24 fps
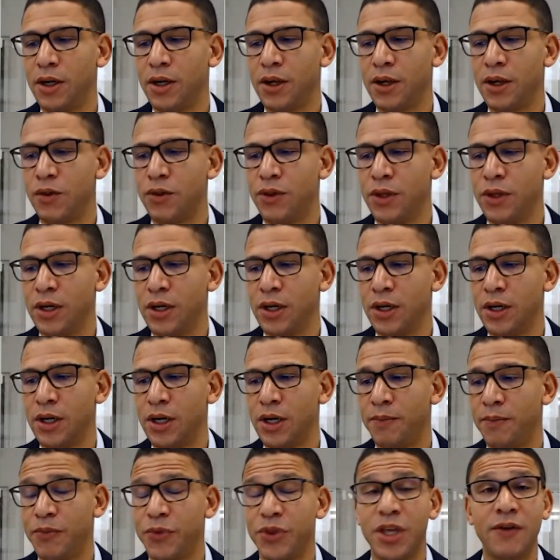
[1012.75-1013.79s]

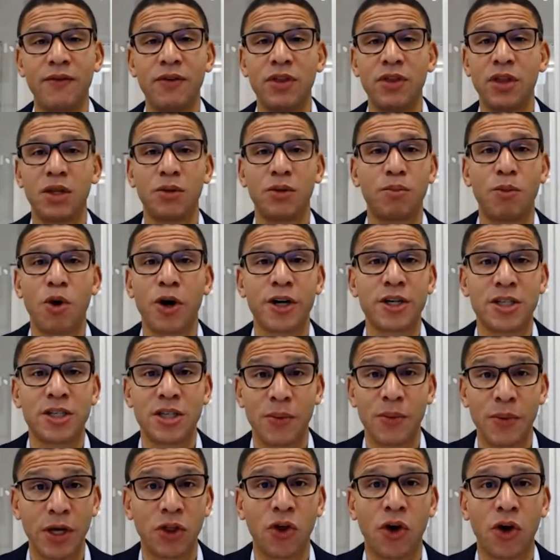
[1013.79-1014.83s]
the markets
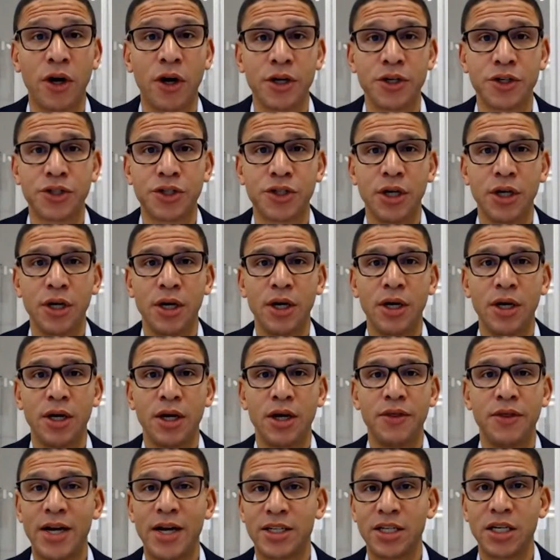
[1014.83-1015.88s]
that we launch,
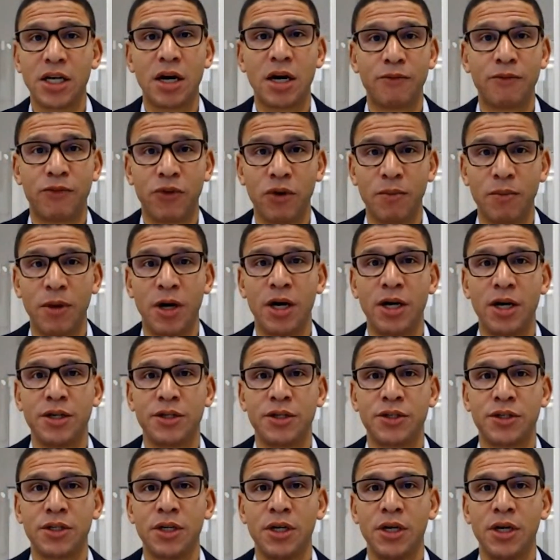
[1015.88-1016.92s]
that didn't come from
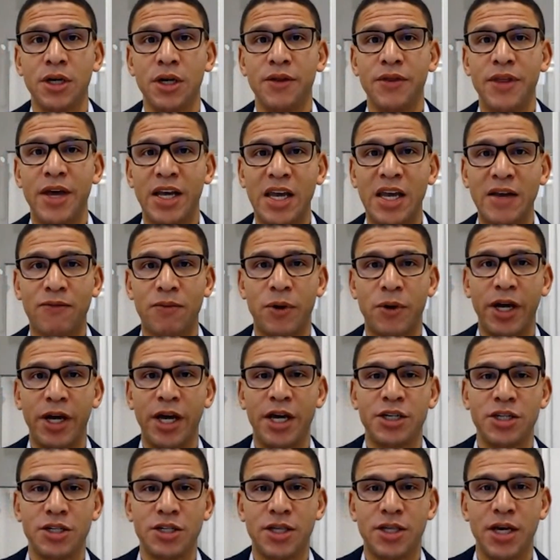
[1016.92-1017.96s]
us. That came from our
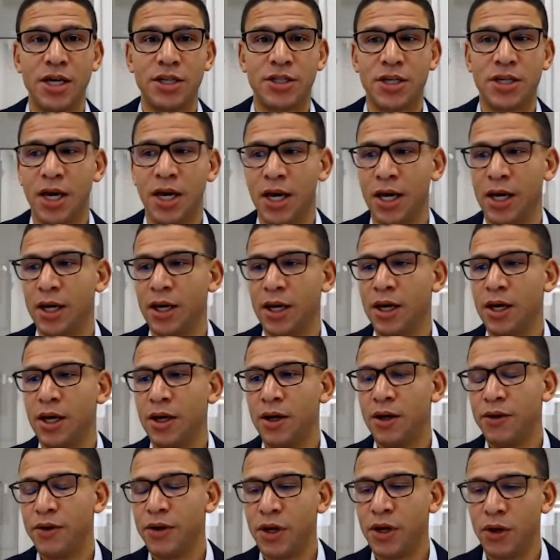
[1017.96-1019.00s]
agents. They say,
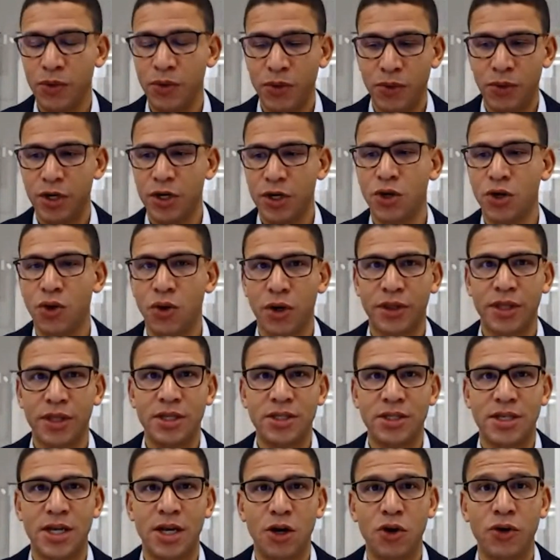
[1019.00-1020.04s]
we were in New York,
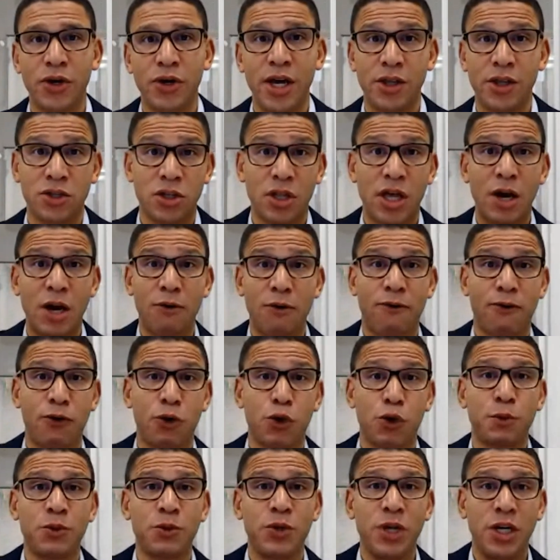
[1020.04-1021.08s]
then said, okay, there's a lot of
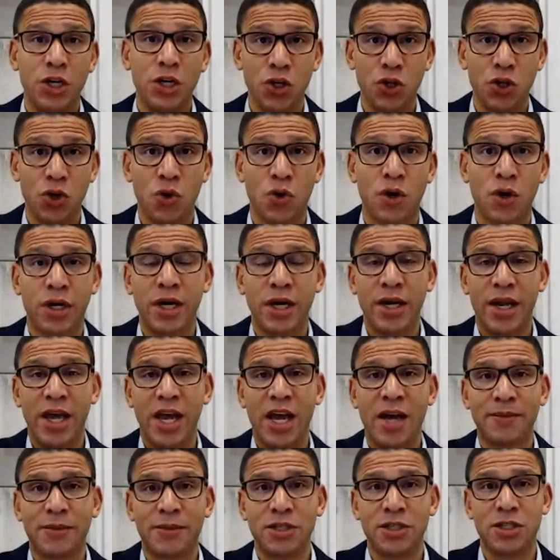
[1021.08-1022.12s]
referrals between New York and
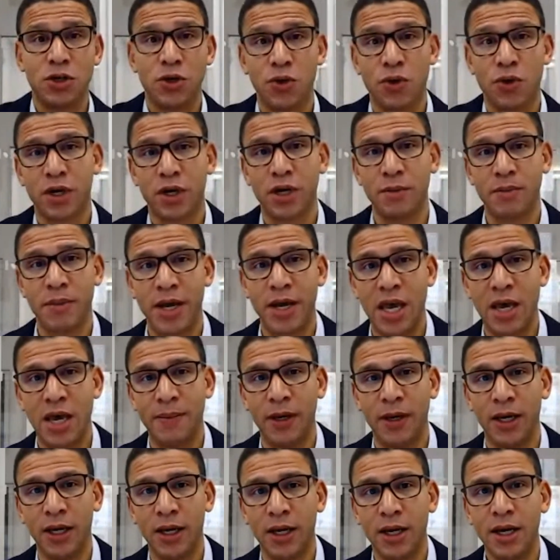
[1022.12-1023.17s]
Hamptons, New York and
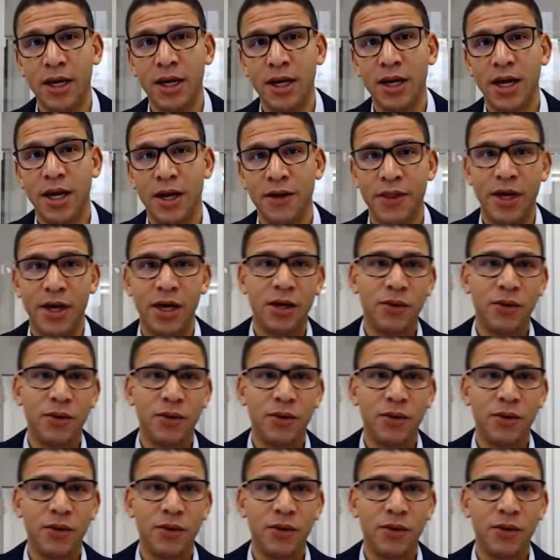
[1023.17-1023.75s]
Miami. And